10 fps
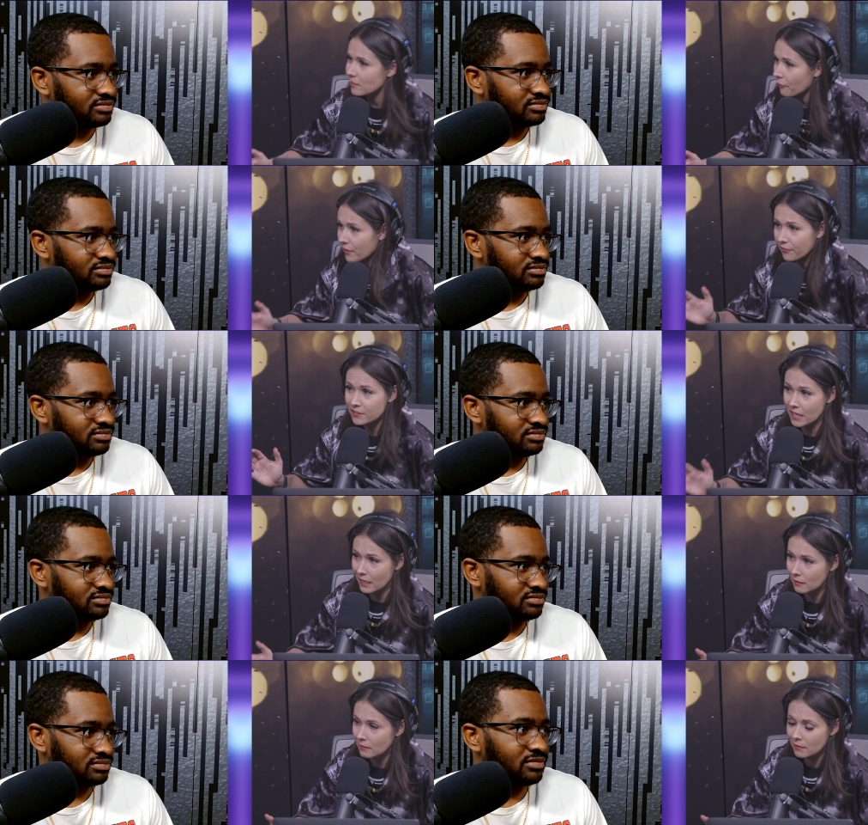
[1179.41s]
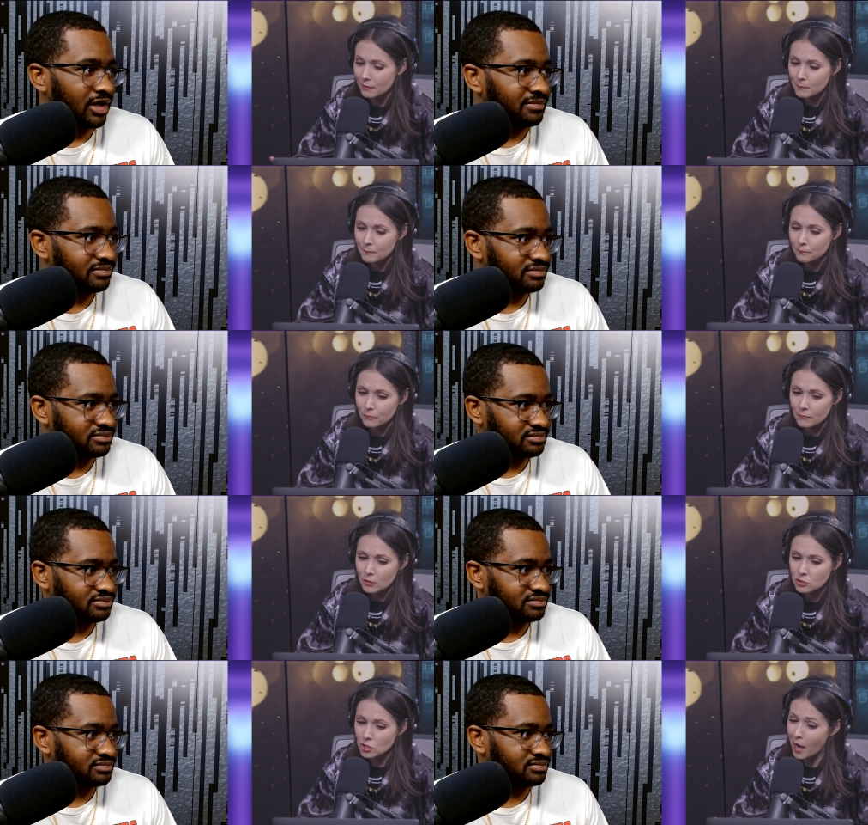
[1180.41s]
Speaker 1: to fifteen. Yep.
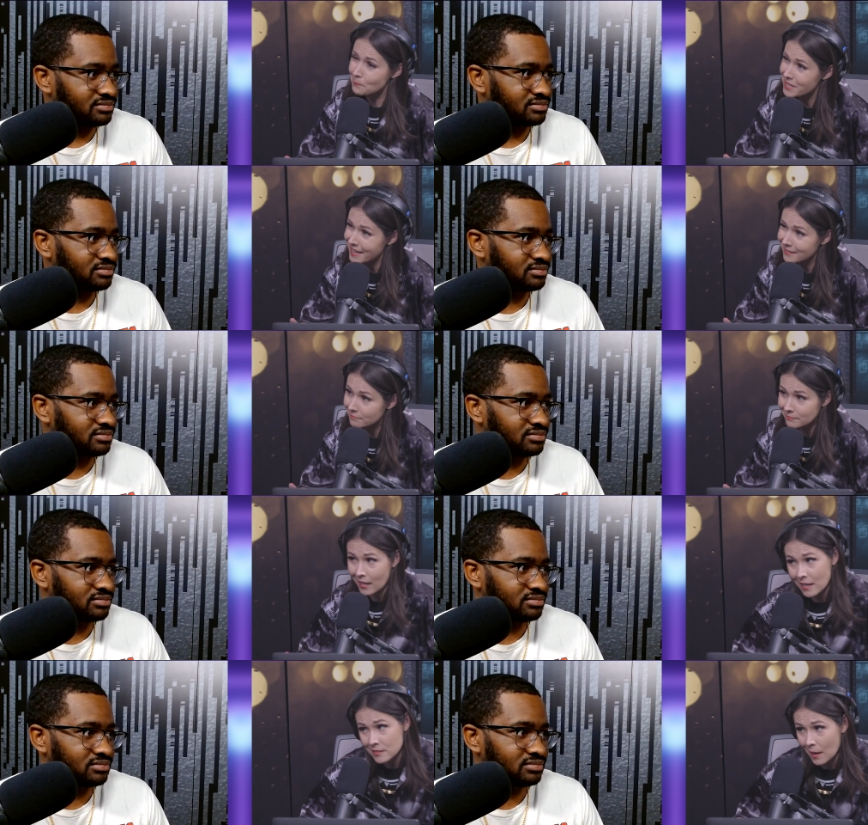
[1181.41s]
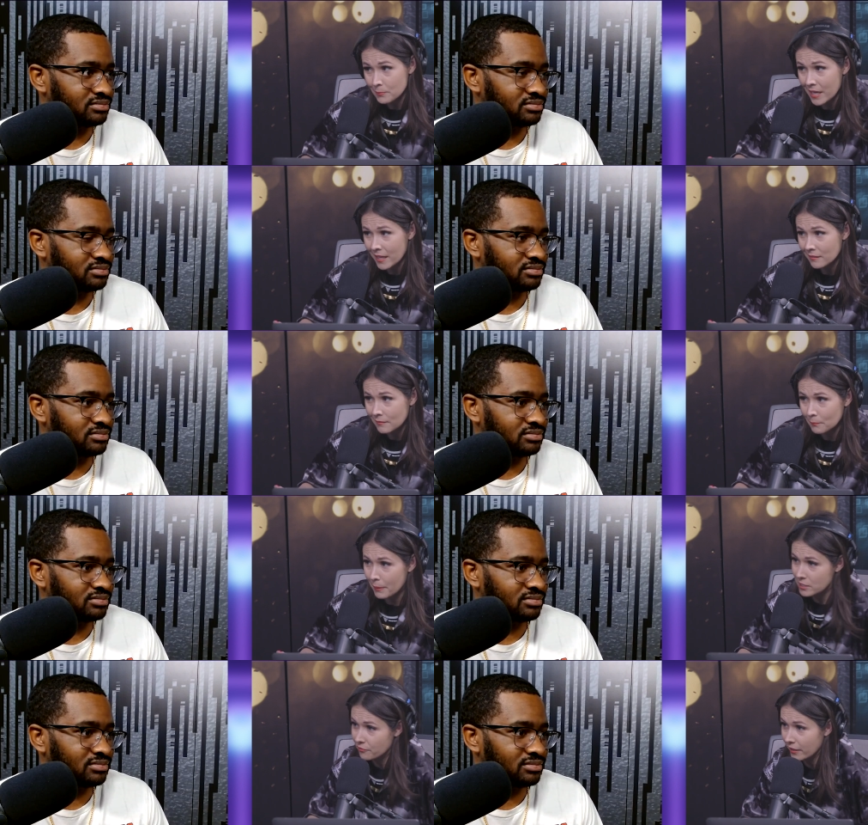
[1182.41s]
Top ten, not top ten,
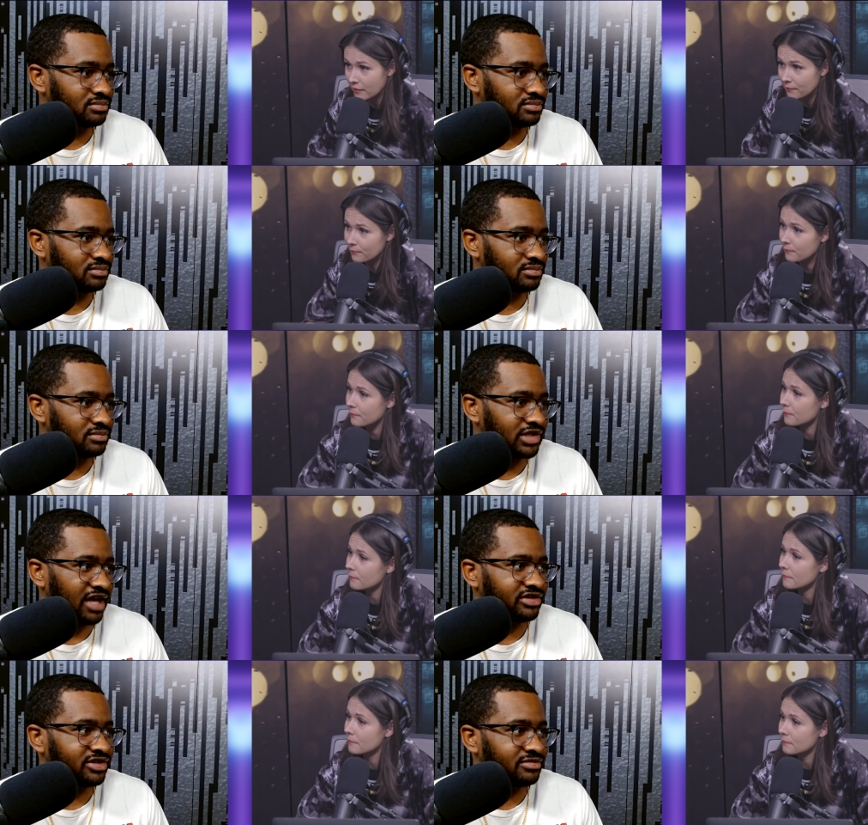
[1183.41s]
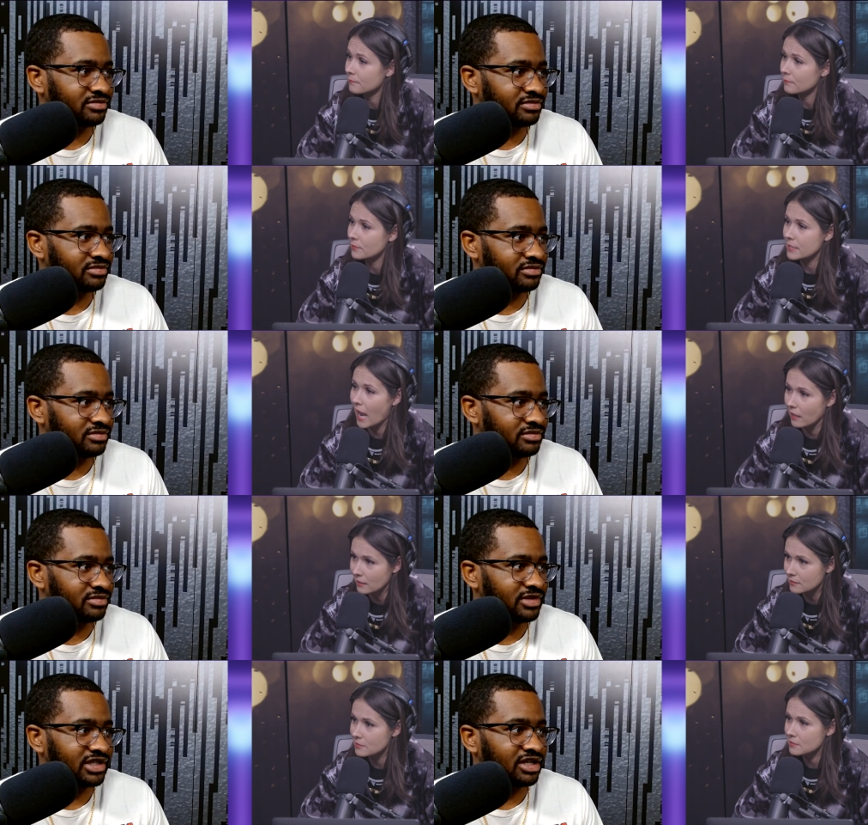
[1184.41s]
best fit. Dallas.
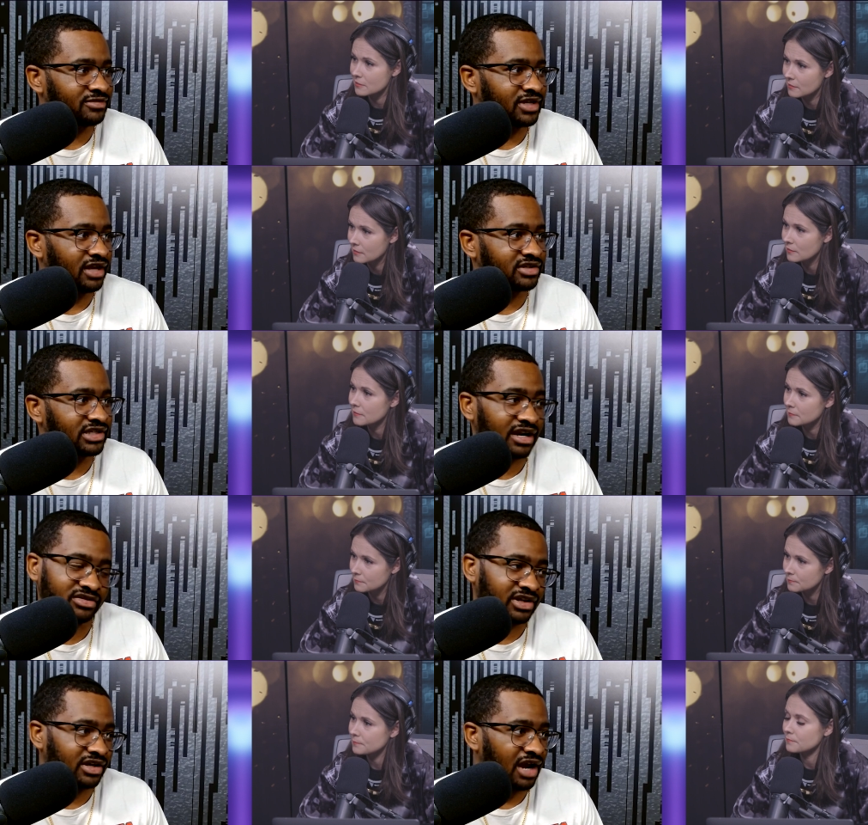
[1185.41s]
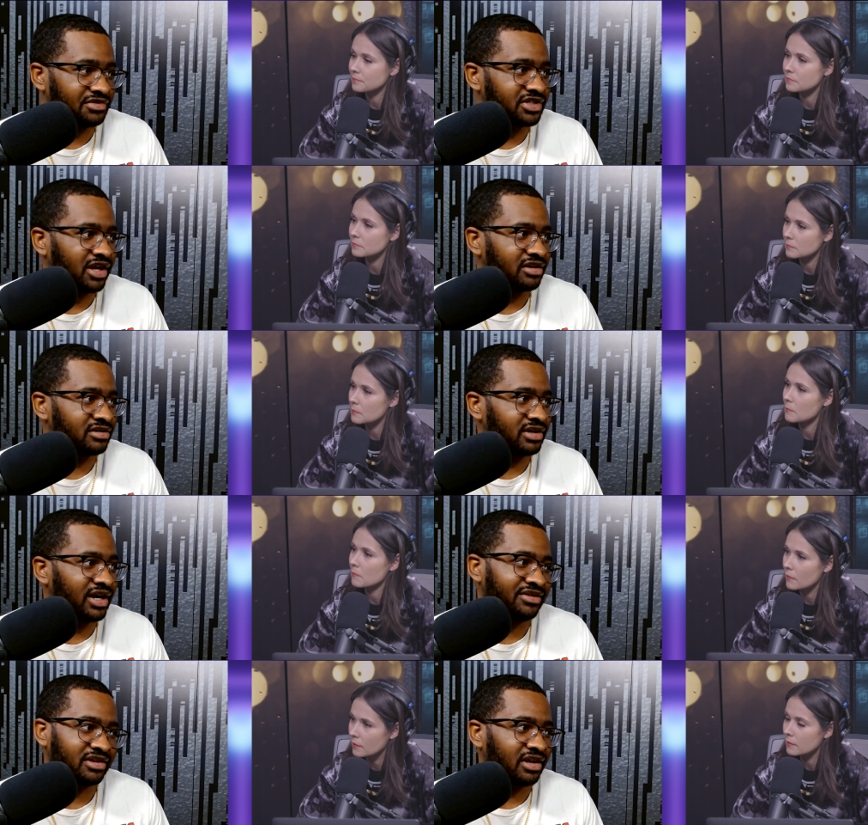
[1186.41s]
Dallas.
Speaker 2: It tells me Dallas because I don't think Kyrie's staying,
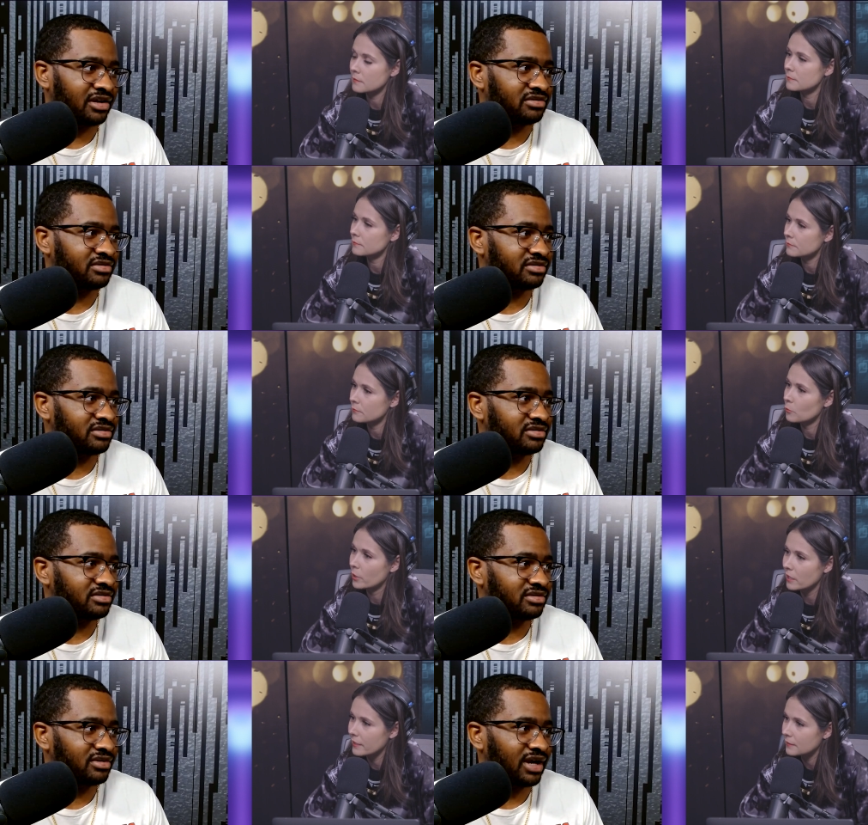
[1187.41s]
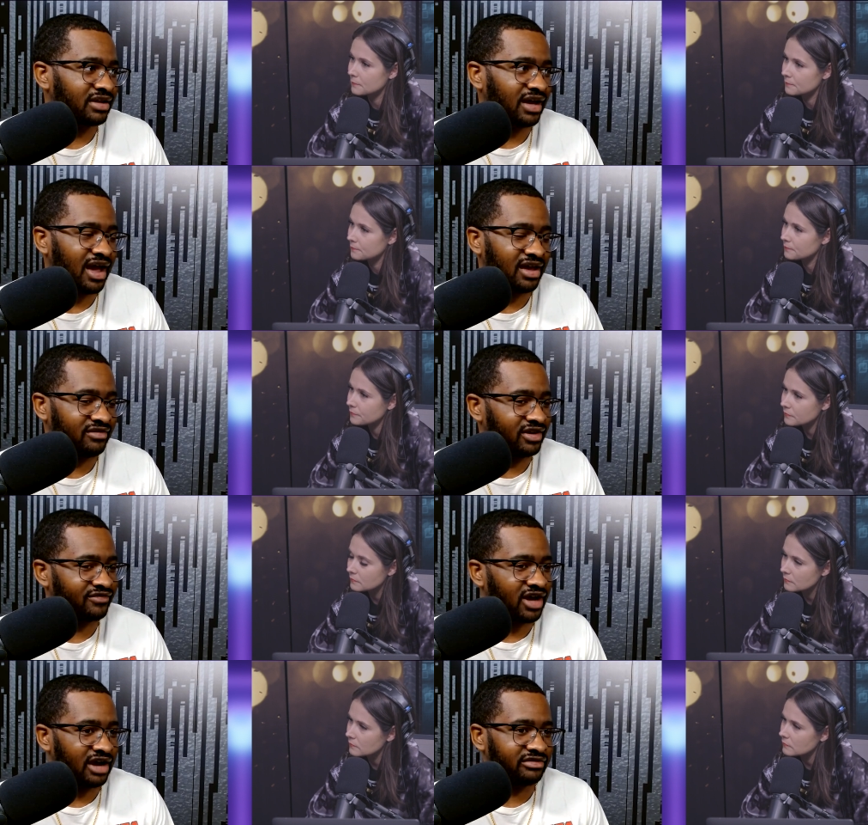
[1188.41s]
and I think they know. Really? I, I,
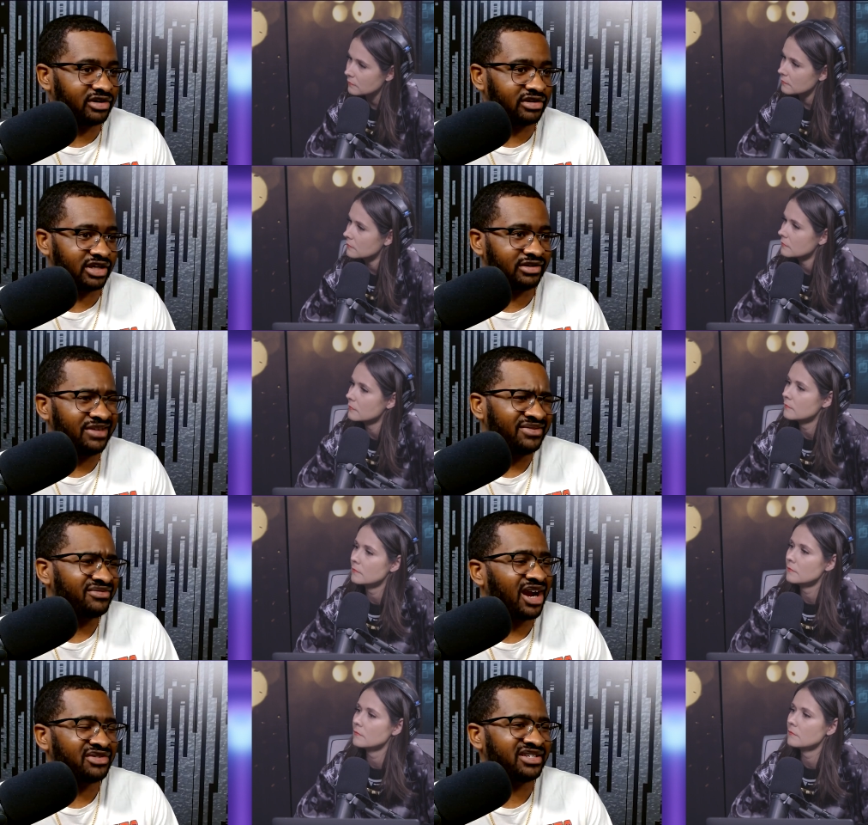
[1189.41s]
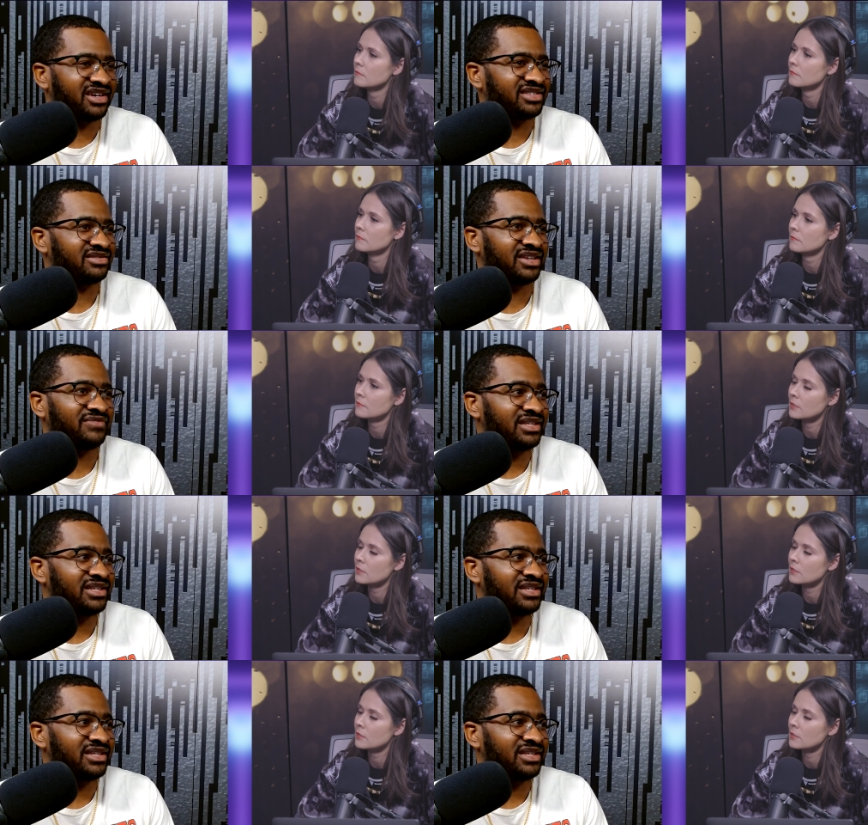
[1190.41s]
if Kyrie leave, even if Kyrie doesn't leave, they